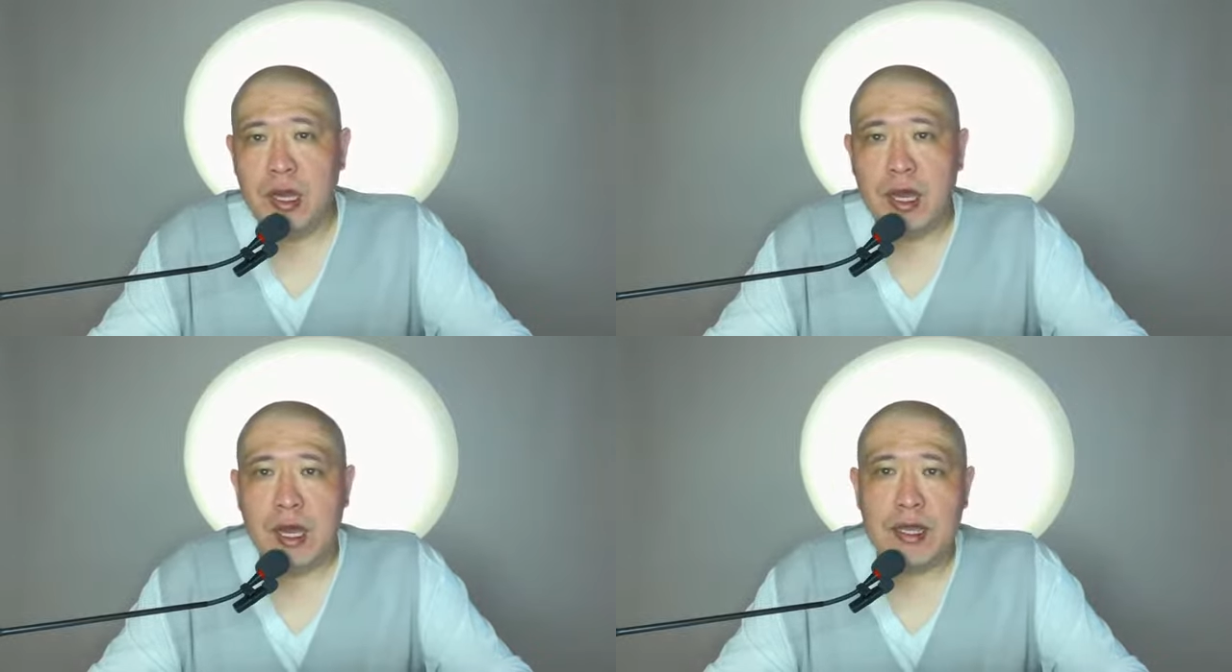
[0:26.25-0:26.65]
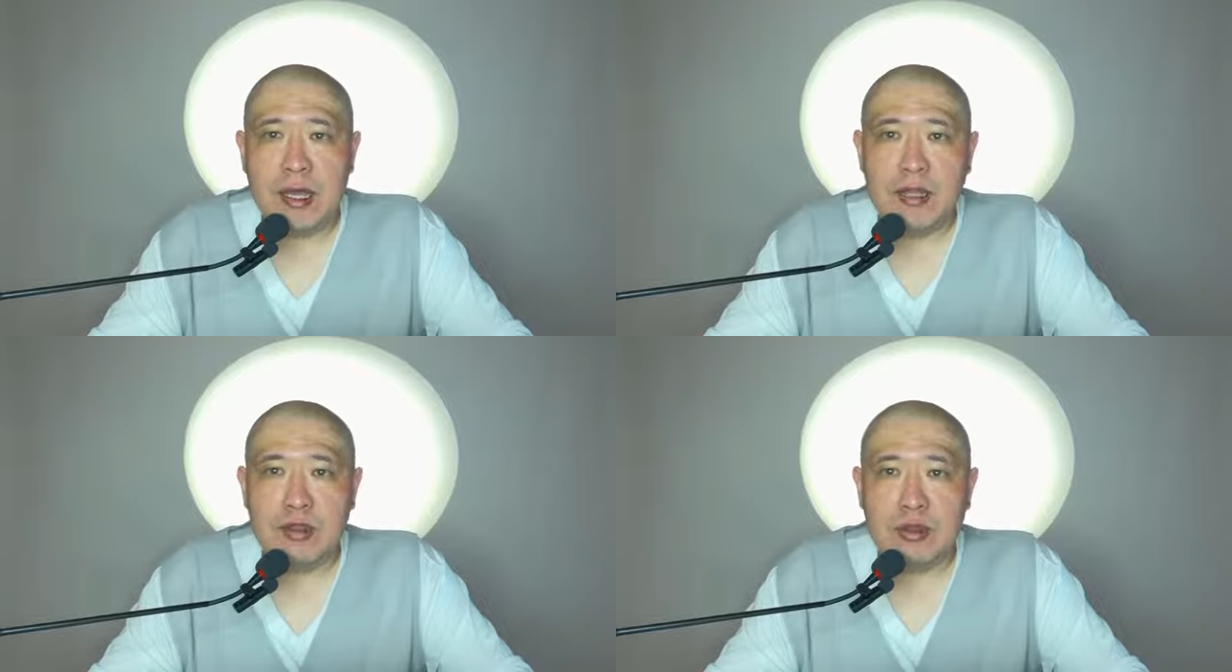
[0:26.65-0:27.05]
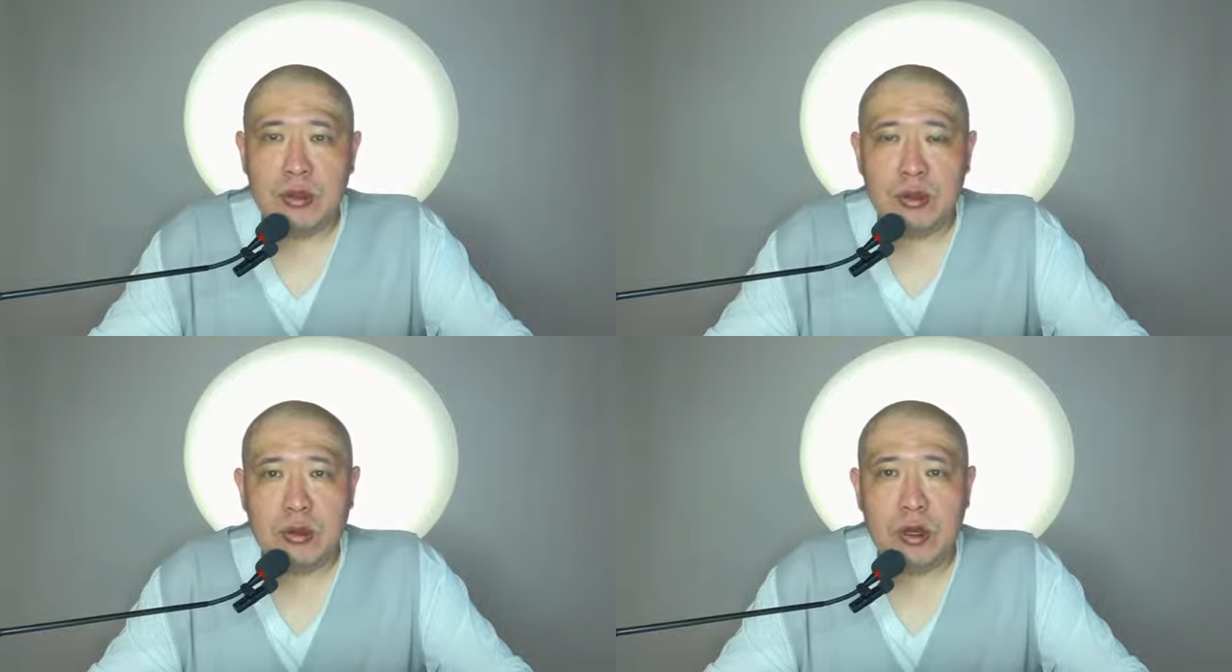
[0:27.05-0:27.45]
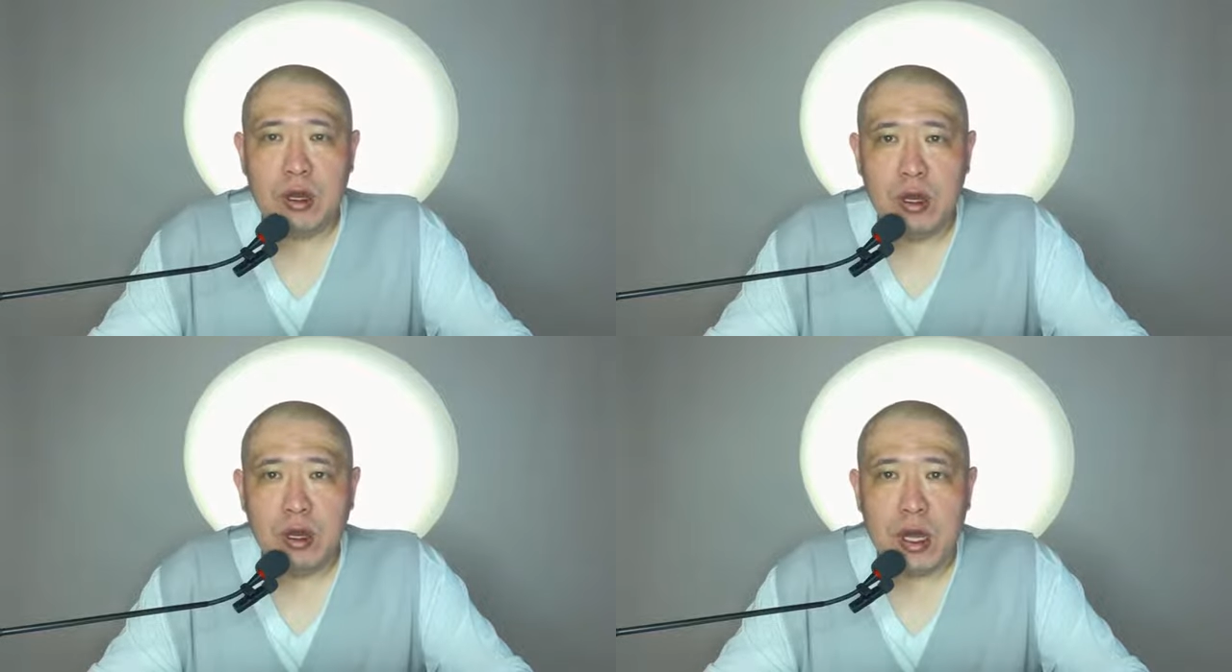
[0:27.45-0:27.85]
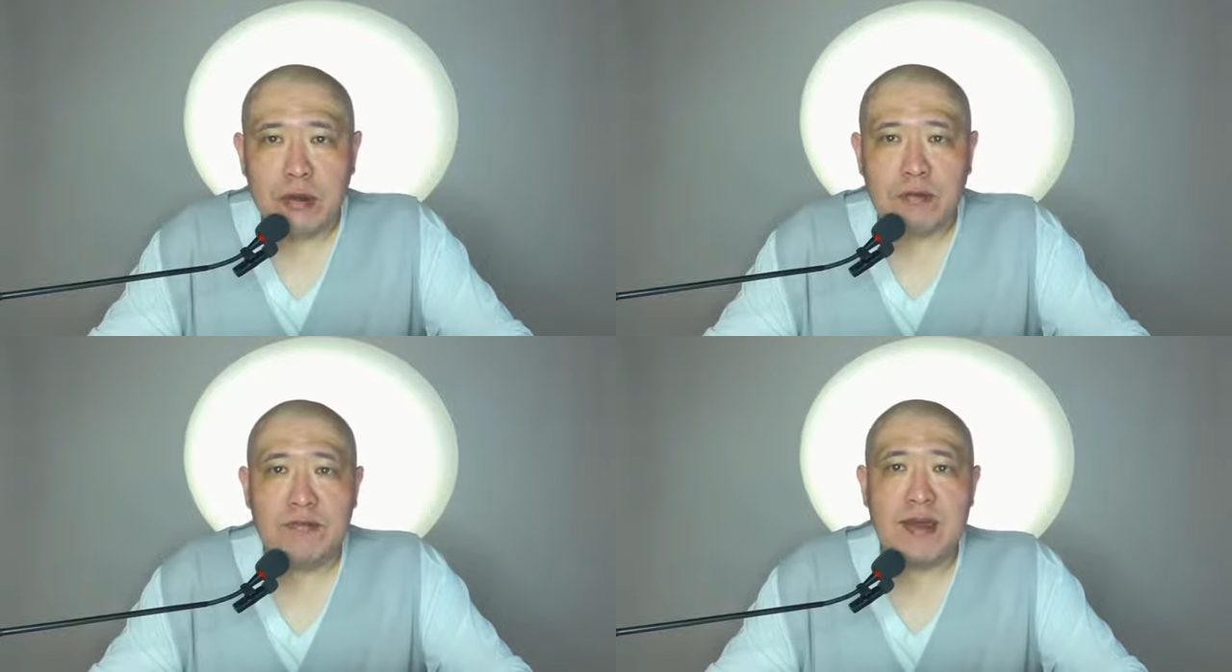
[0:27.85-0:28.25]
I got to know a lot
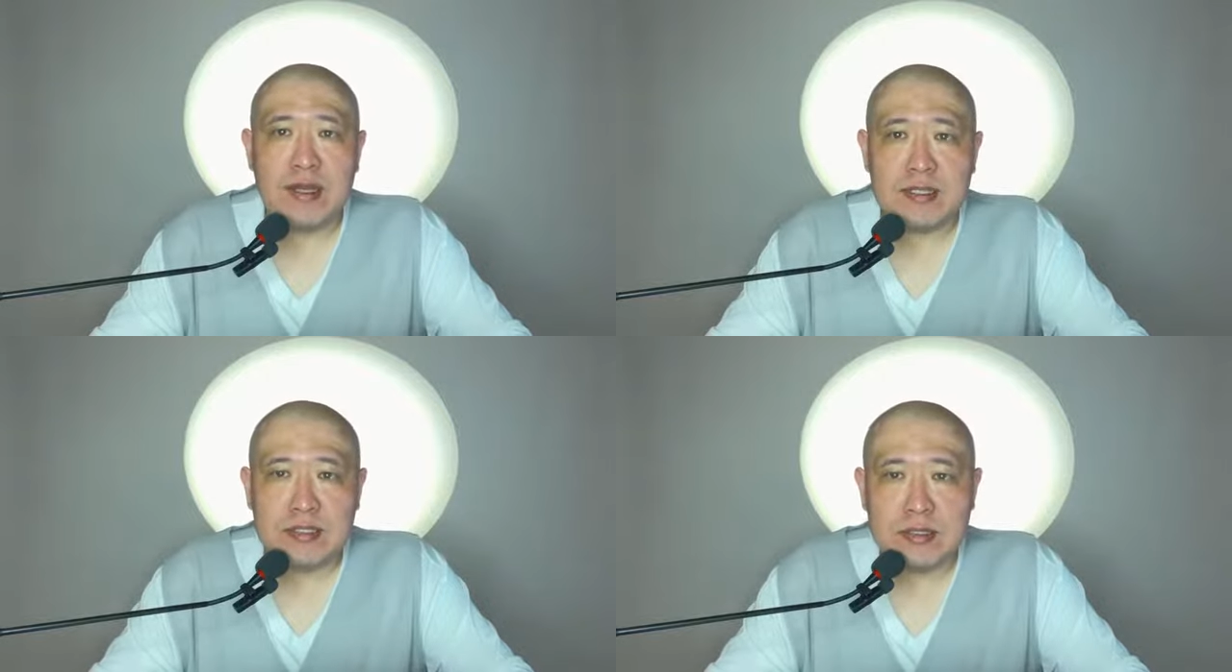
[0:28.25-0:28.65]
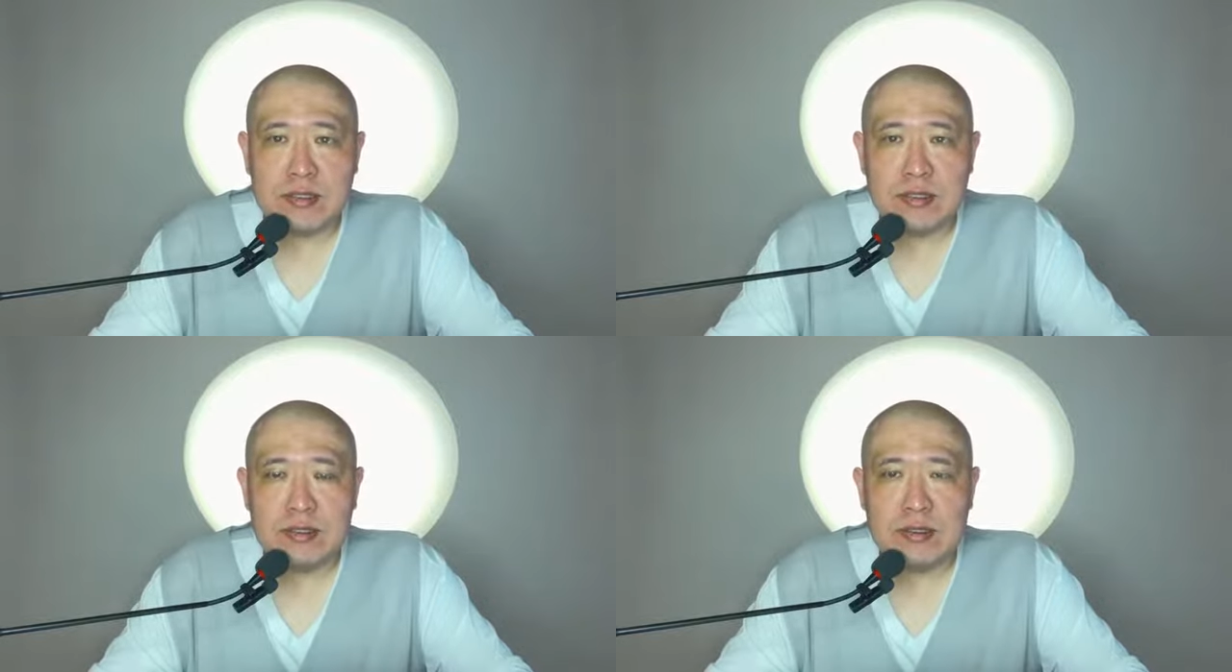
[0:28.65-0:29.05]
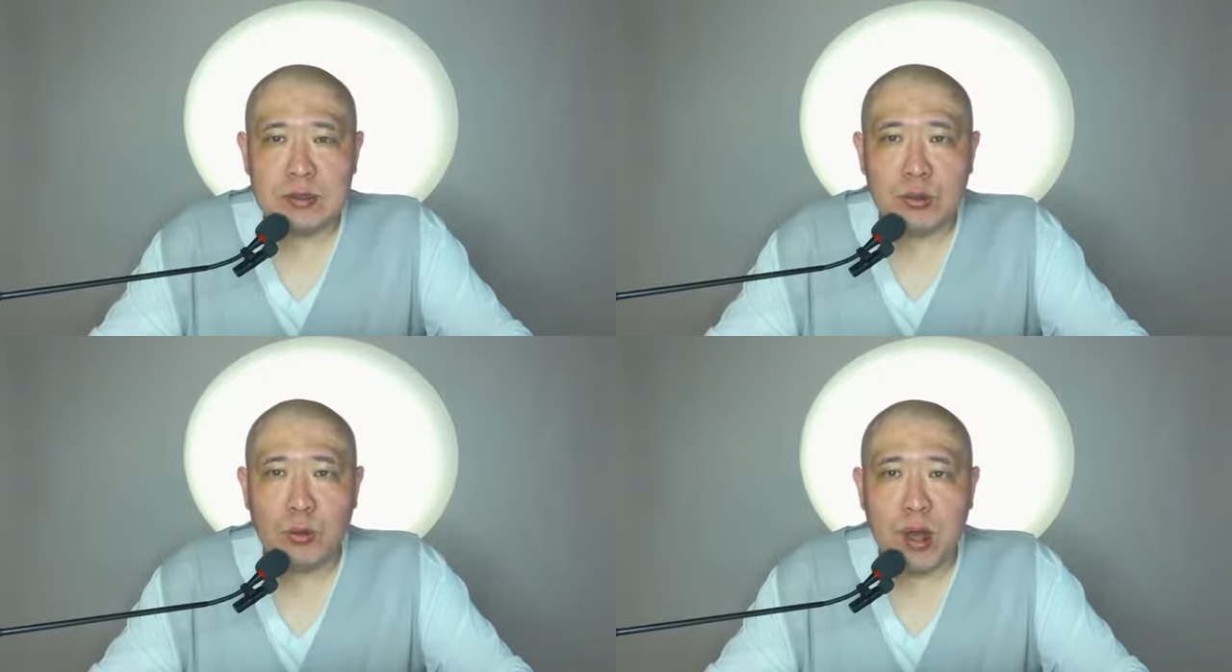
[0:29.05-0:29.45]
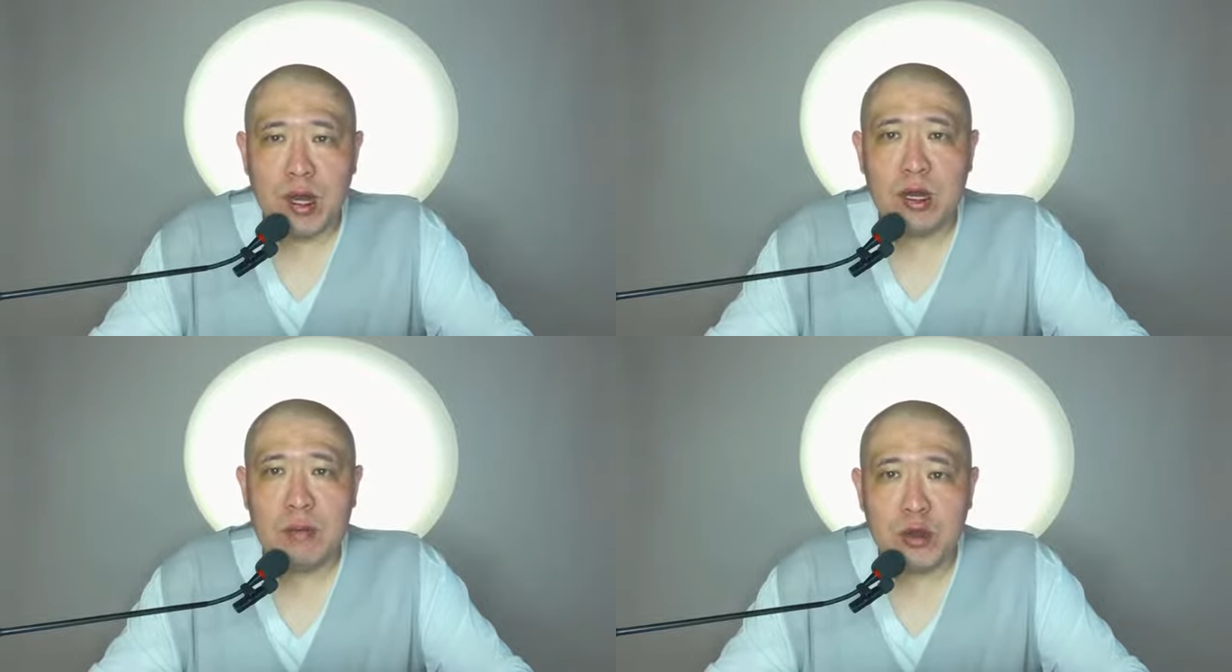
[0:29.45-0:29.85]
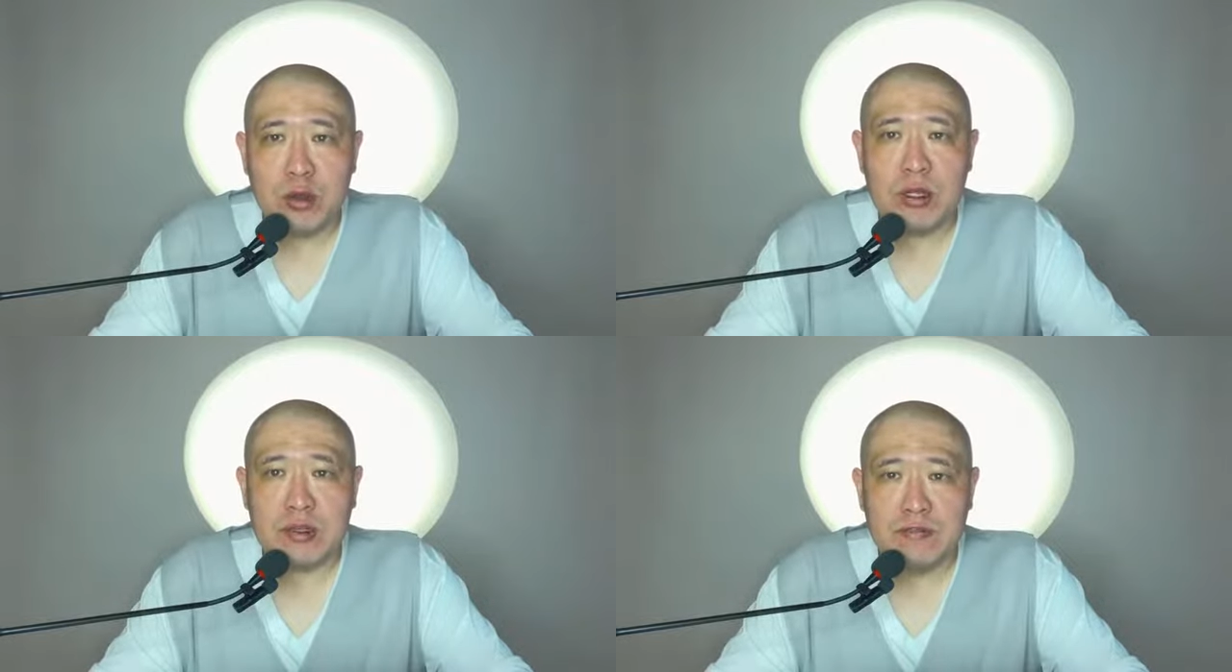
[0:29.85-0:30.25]
of facts while
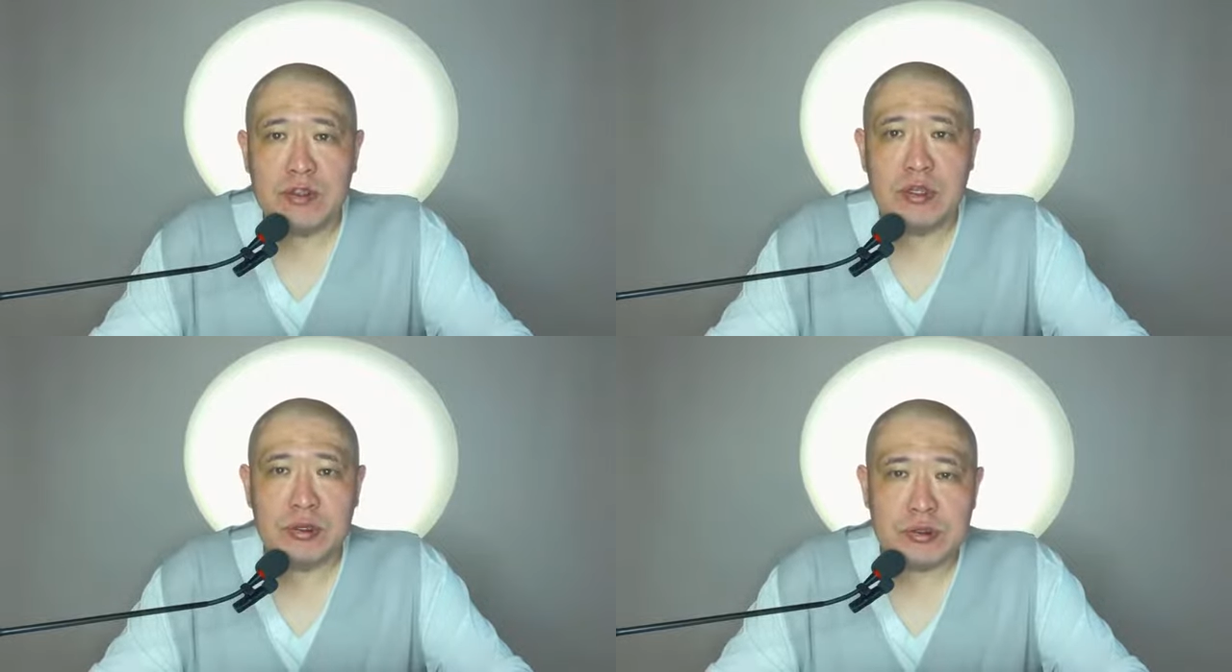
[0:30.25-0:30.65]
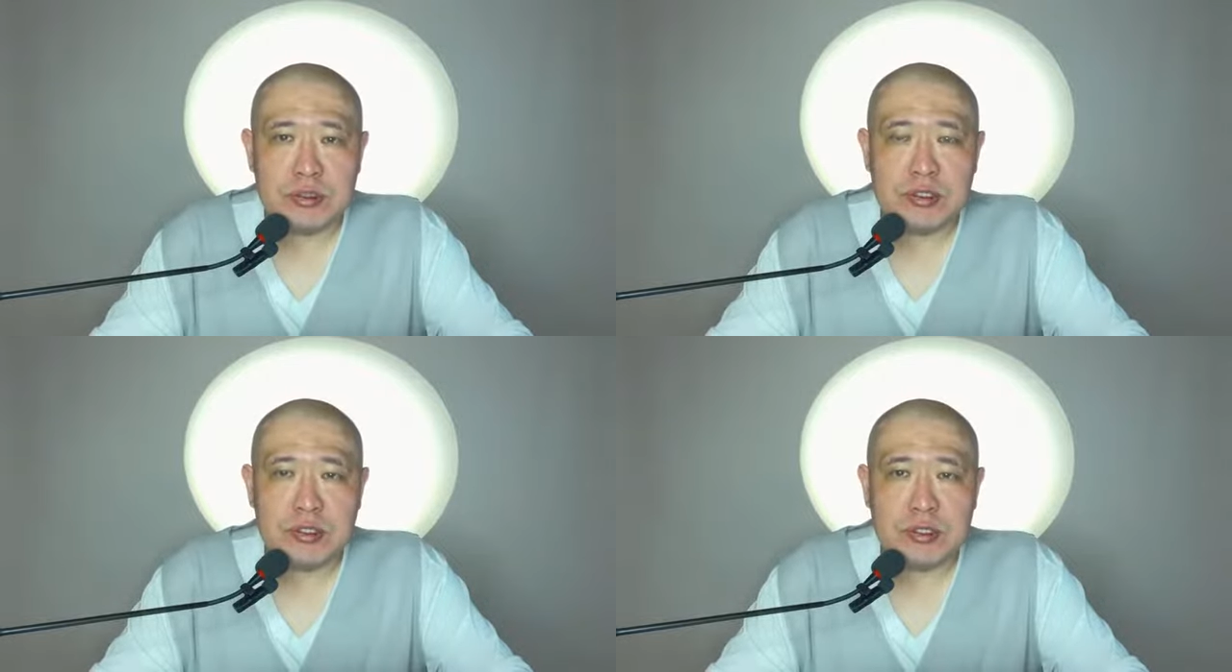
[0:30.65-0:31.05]
uploading the videos.